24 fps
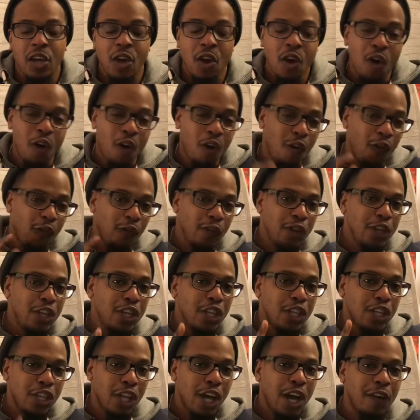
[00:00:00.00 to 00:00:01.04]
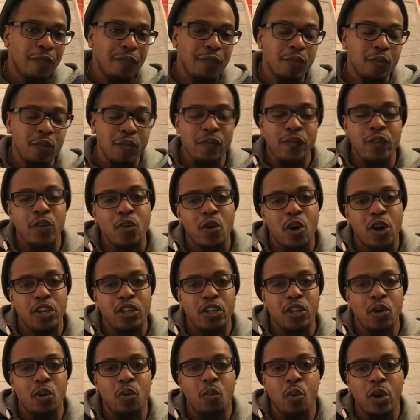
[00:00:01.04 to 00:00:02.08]
Hopefully you love the review
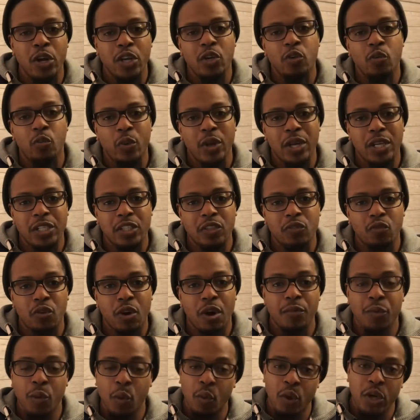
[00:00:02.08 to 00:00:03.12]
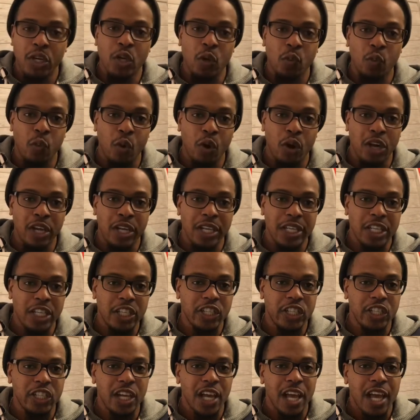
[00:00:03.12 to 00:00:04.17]
of the Wonder Ring Scrub, the Wonder Work
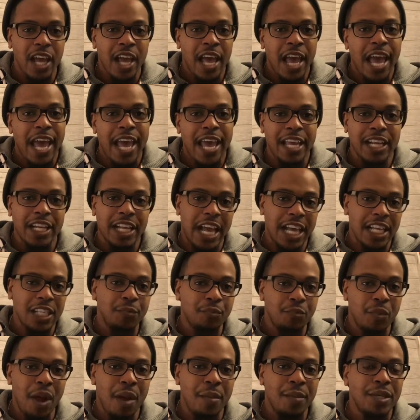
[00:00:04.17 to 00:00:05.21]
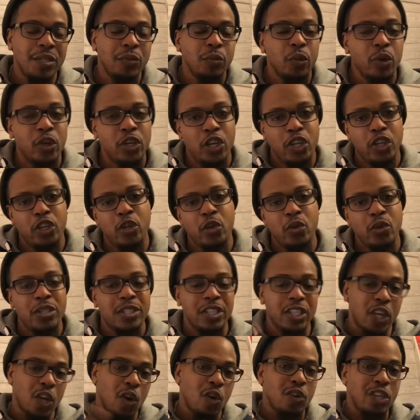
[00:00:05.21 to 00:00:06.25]
Edition. And as promised, we're going to do the
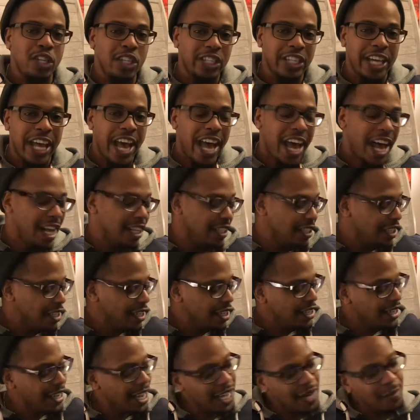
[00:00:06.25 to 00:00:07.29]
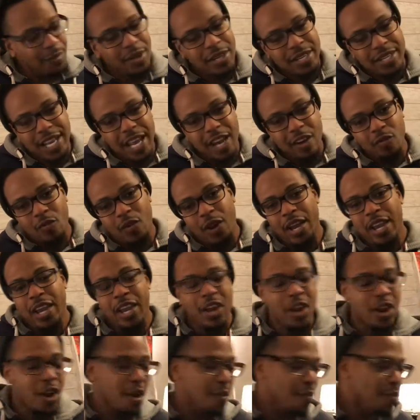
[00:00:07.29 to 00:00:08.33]
Saucony Jazz. Got them on deck right
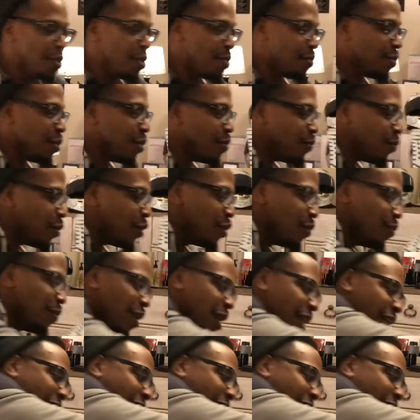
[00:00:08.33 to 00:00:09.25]
here. Boom, boom, boom.